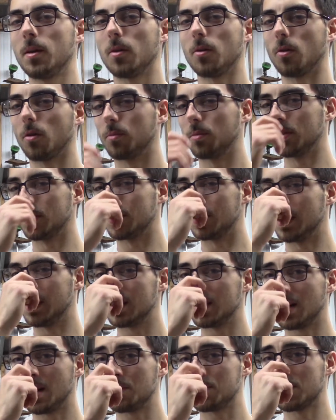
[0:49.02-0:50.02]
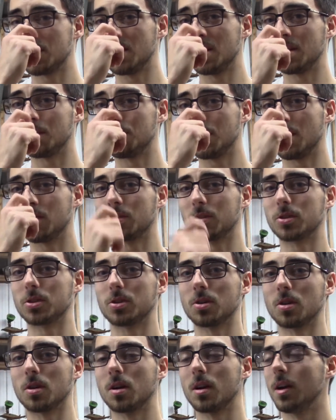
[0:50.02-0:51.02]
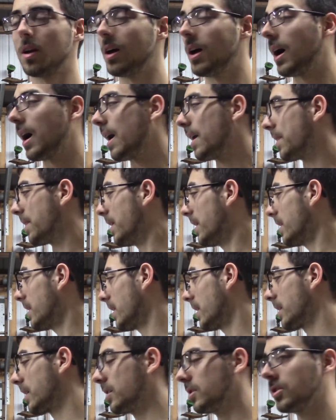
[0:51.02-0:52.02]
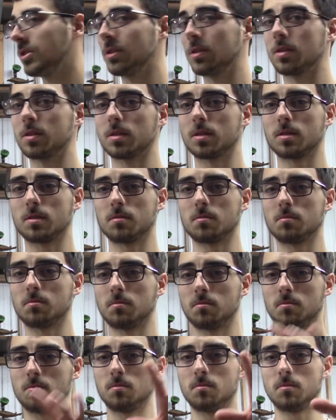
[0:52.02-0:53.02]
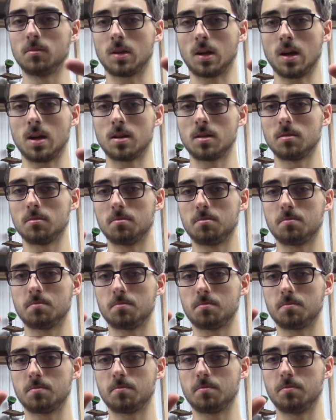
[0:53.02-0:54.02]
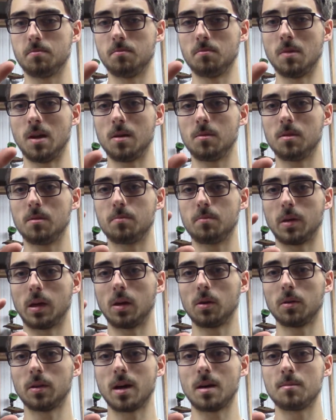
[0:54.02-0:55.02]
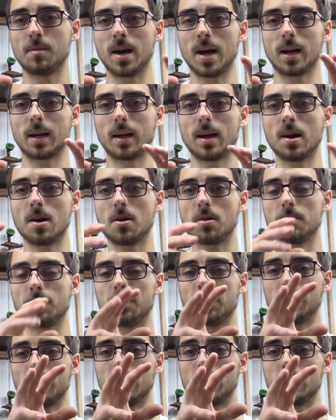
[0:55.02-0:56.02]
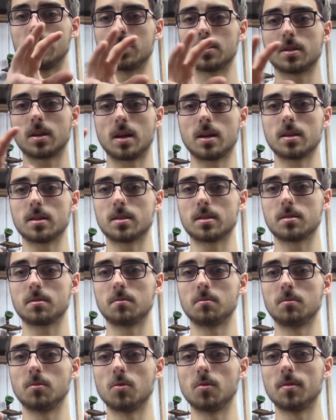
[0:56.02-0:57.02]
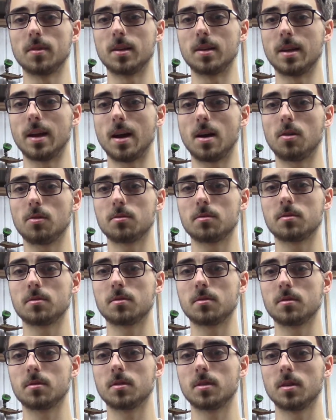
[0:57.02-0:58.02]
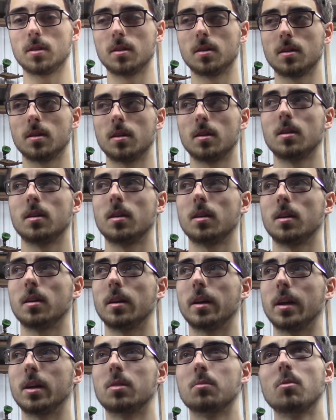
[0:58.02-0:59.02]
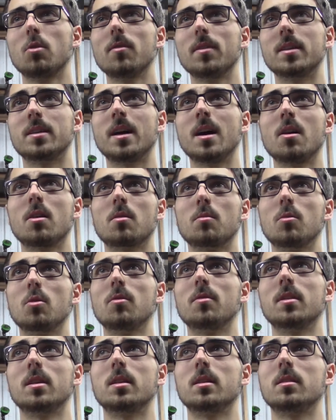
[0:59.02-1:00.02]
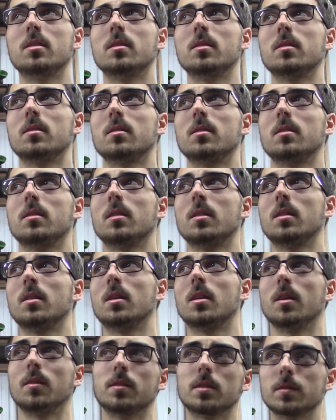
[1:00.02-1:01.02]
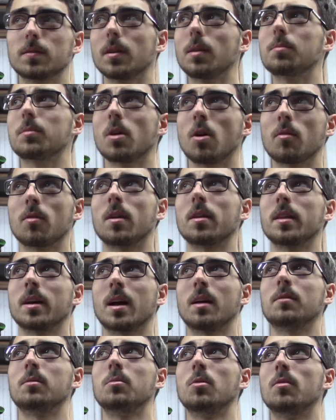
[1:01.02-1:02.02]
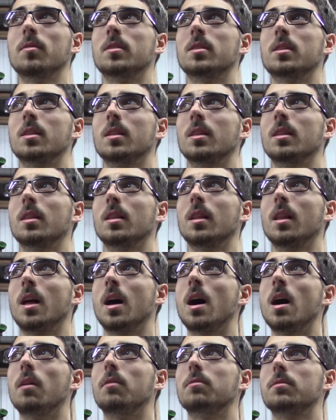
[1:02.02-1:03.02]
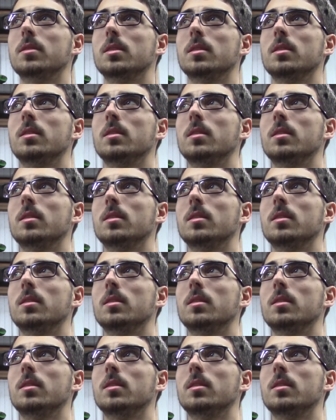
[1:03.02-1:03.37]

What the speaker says: or put the T-tops on. I'm not really sure. I think I can just kind of maybe peel that back out and just kind of move it down. Either move it down or move it, if it's flipped over, I think I have to move it to the left.